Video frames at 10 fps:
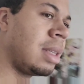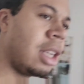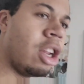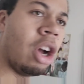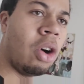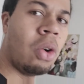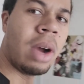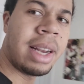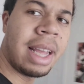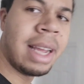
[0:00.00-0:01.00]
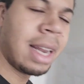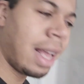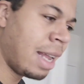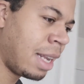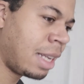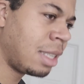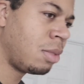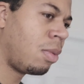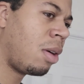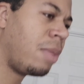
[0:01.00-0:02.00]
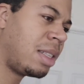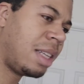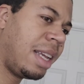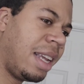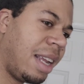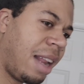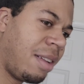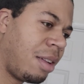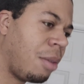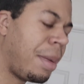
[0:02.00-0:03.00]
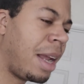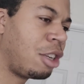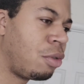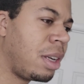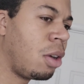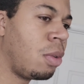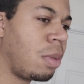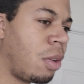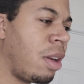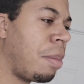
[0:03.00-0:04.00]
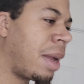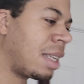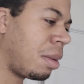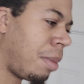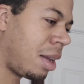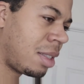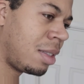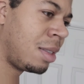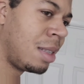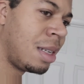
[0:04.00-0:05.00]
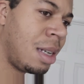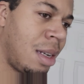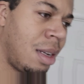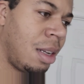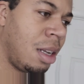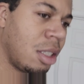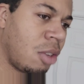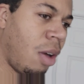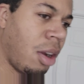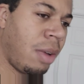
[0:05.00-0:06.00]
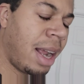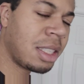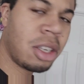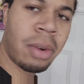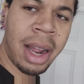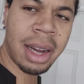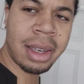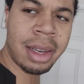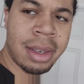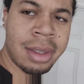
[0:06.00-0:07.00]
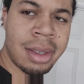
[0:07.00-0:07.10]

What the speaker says: You know, at the end of the ending, where we see the main trio going up against a monster, Shiraku has new headgear.